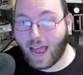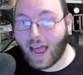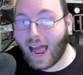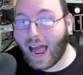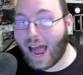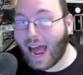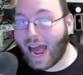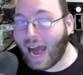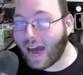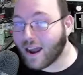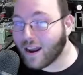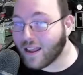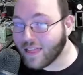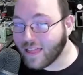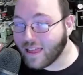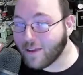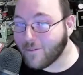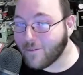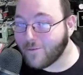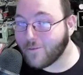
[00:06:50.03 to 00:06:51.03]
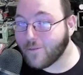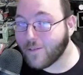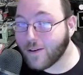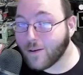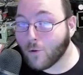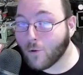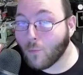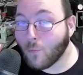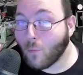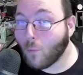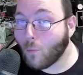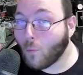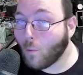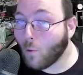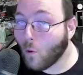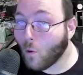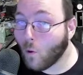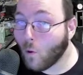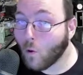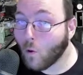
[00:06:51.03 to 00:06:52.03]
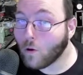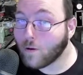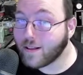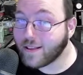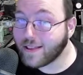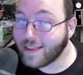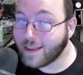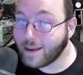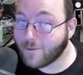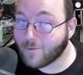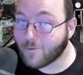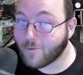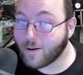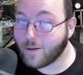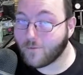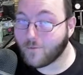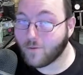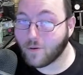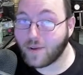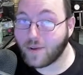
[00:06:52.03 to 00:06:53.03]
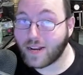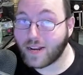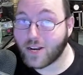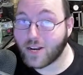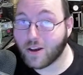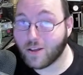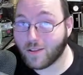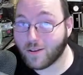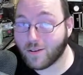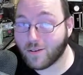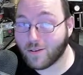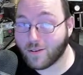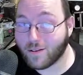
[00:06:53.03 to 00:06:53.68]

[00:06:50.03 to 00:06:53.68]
how do they feel more different from each other?